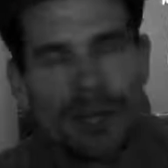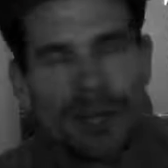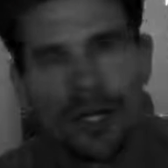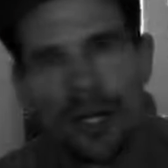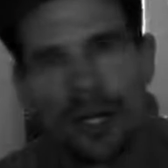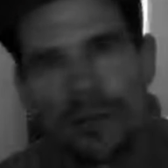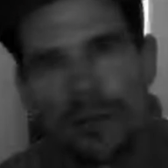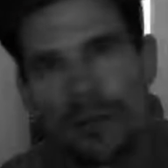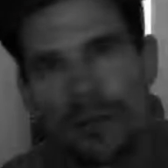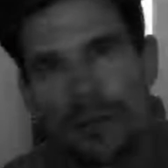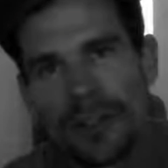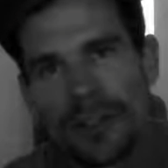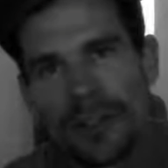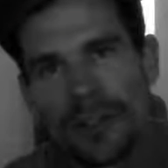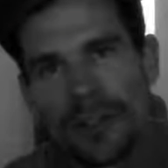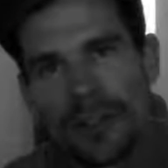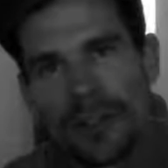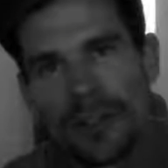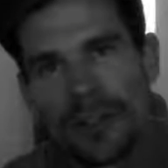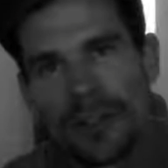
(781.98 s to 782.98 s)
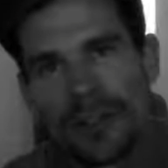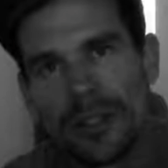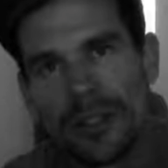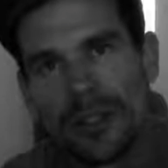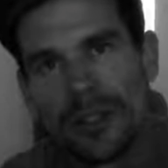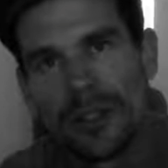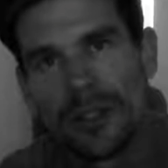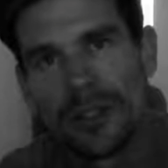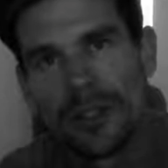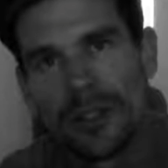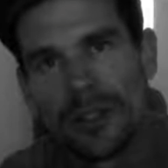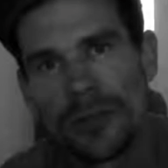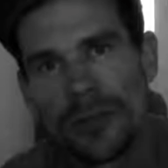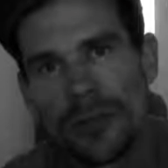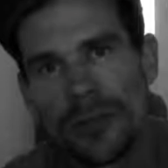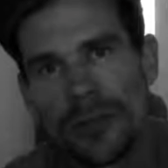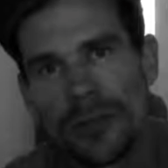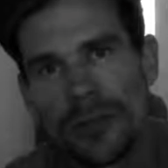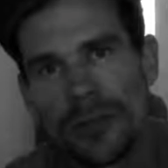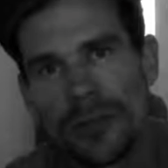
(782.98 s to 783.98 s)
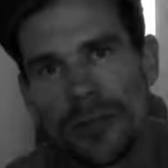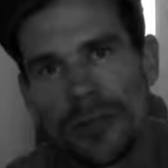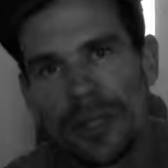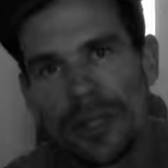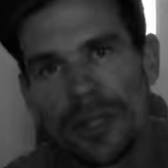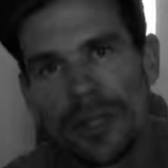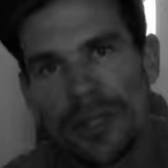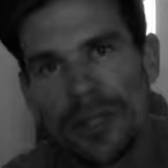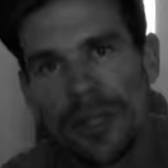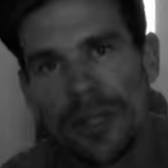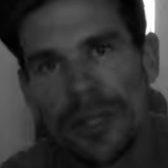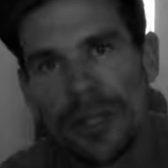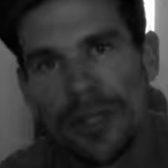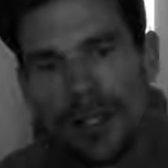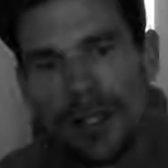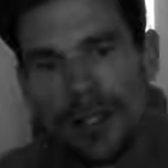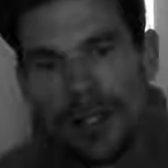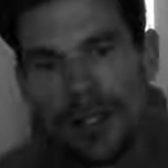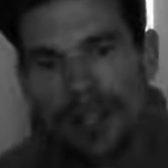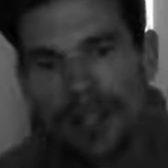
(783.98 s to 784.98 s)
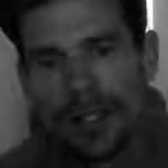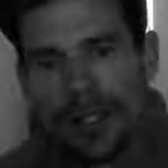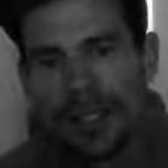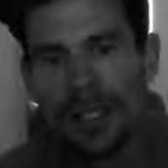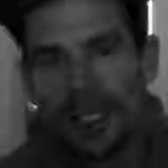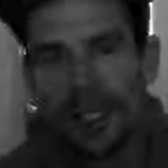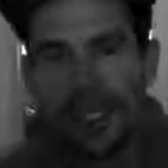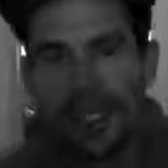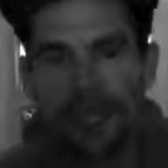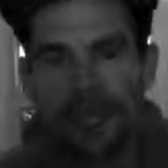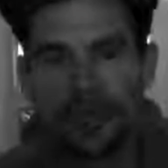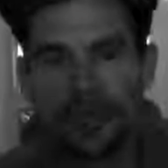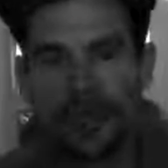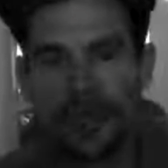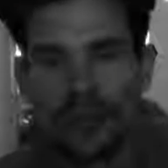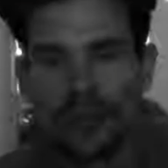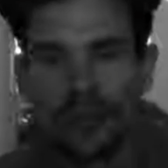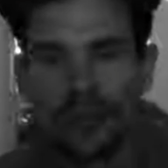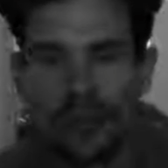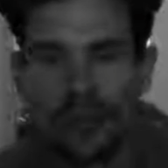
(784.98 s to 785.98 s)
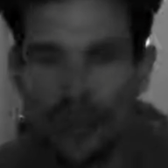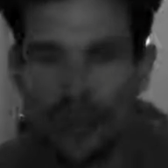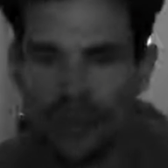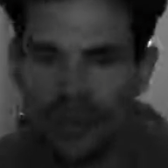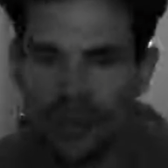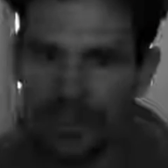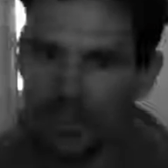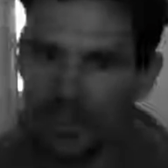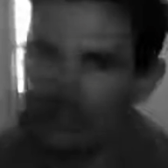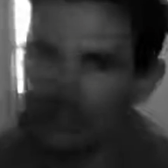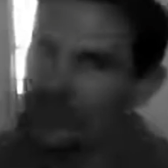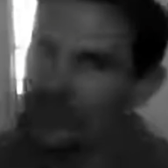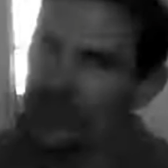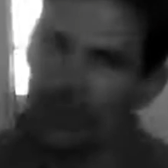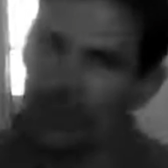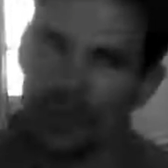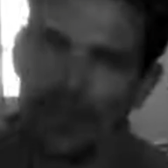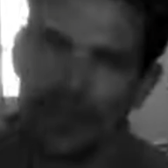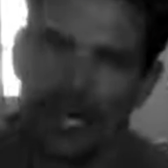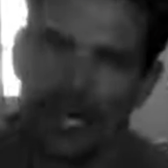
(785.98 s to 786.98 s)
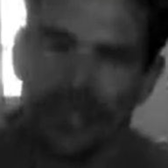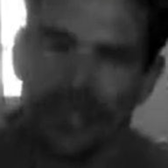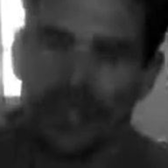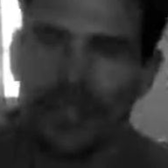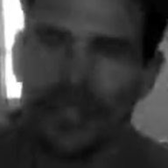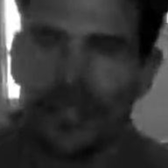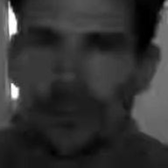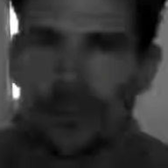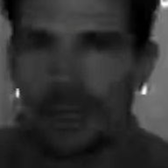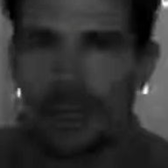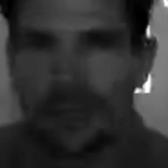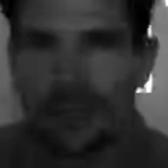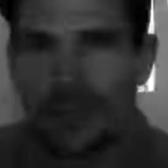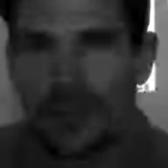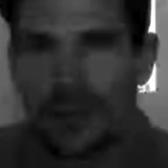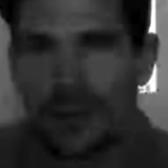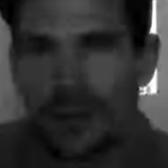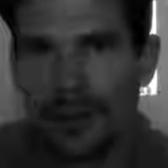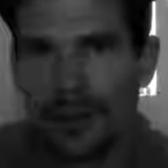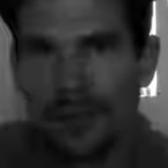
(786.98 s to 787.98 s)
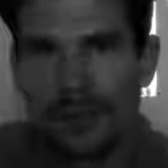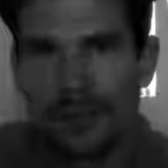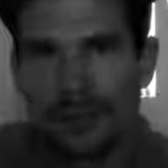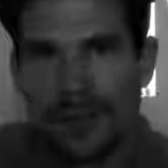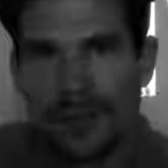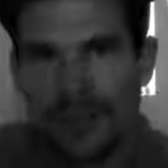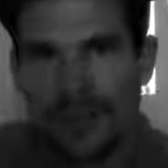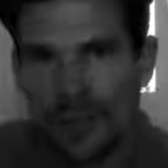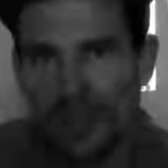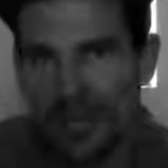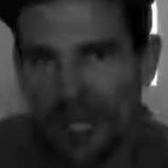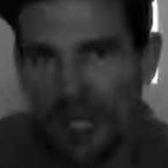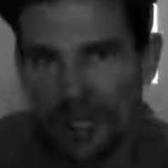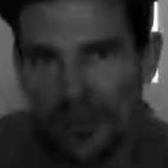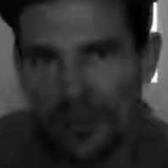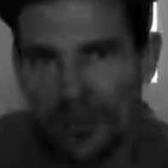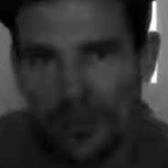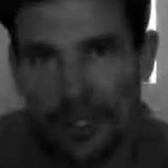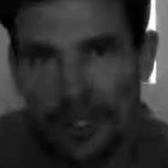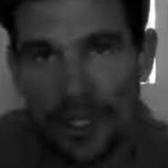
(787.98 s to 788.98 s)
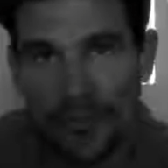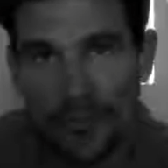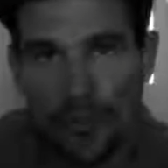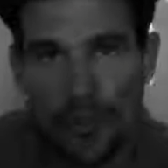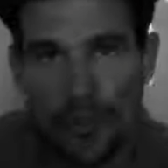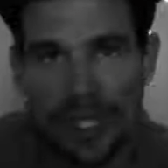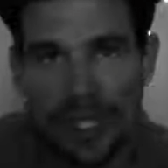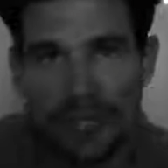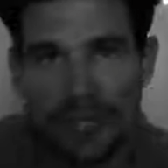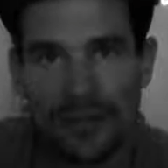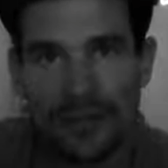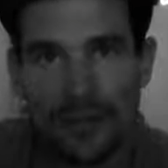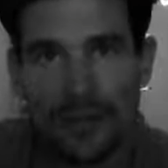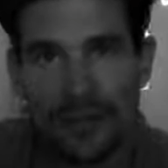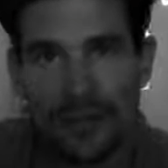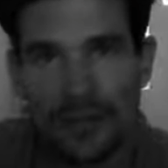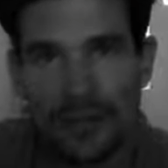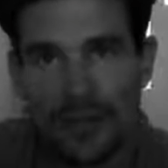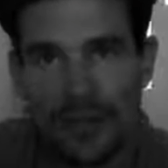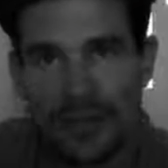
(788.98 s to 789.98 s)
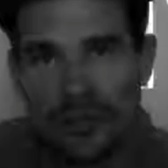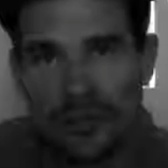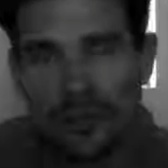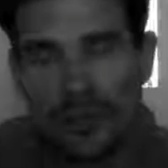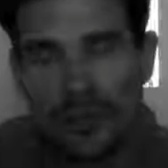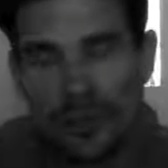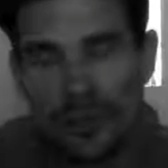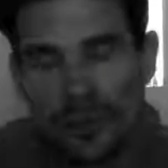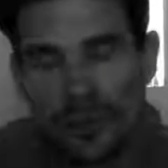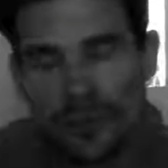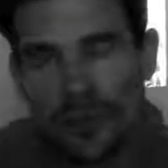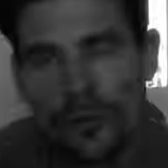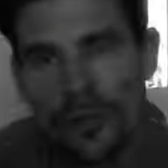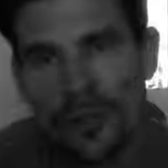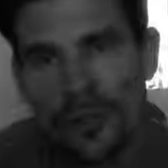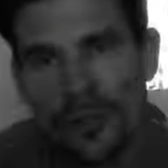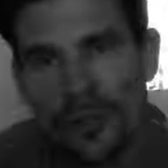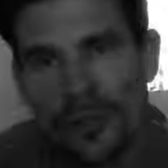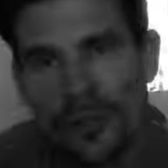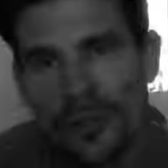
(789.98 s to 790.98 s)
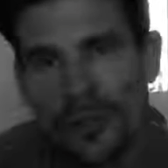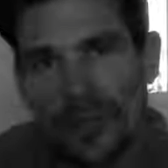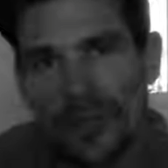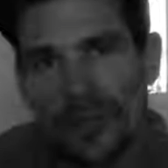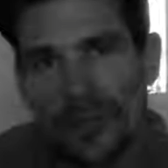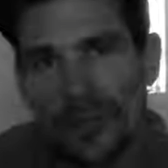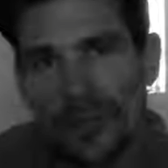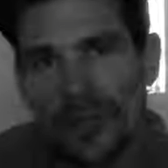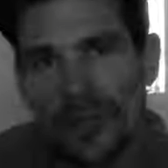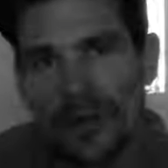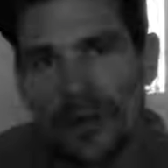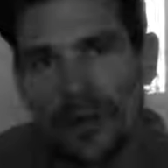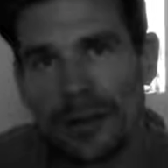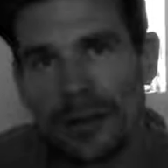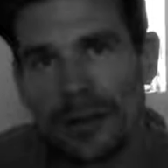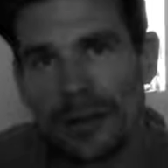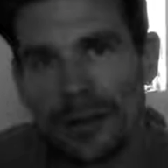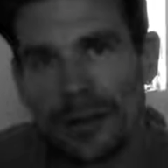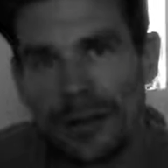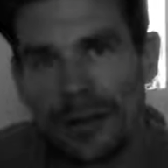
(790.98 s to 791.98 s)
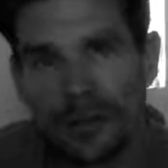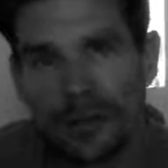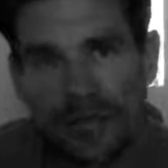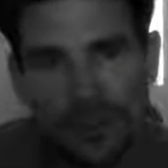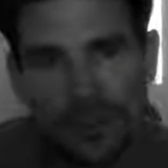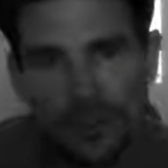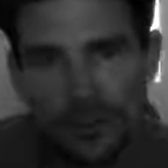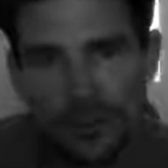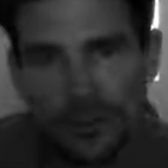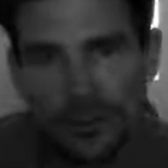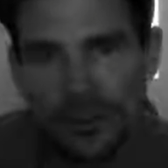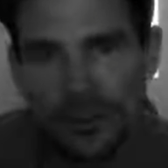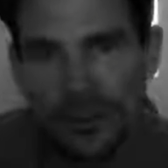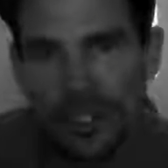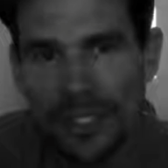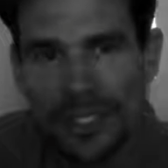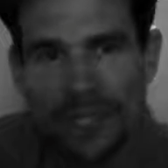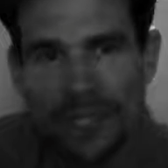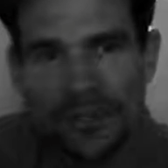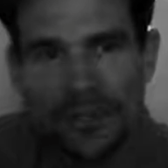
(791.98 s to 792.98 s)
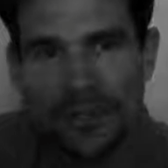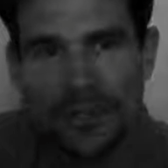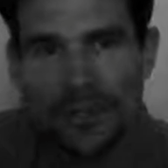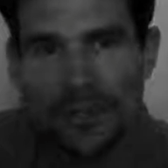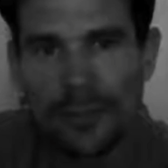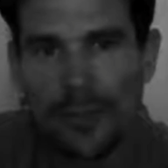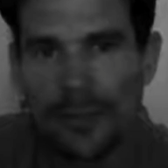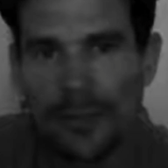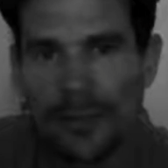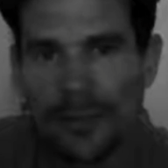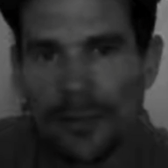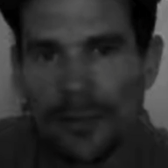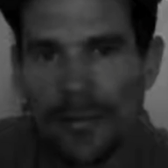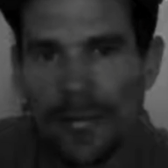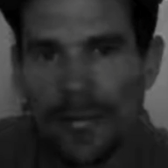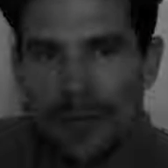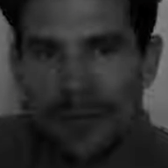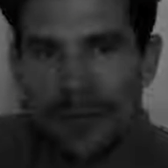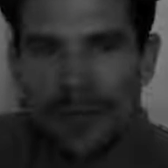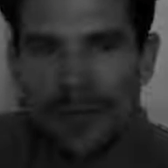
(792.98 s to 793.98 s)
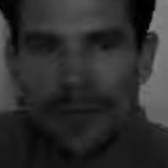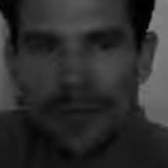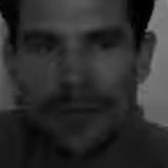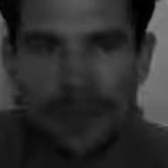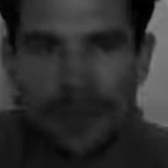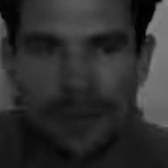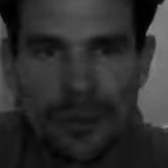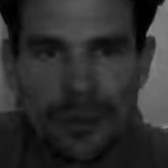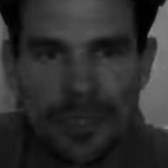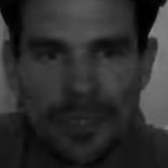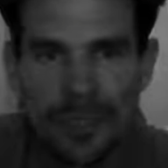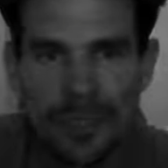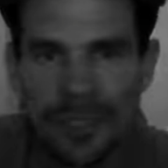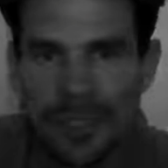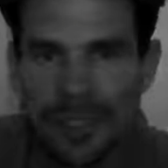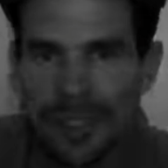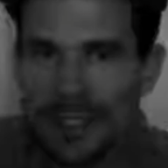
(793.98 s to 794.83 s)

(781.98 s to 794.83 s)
I'm going to help you fix it. You know, help yourself learn, stuff like that. Is the festival still on this year? For sure, man. It's 6 weeks long. July 14th is when it finishes. June 1st, July 14th. The Facebook group's there. Unless Freelee's banned me from that, we'll start up a new one.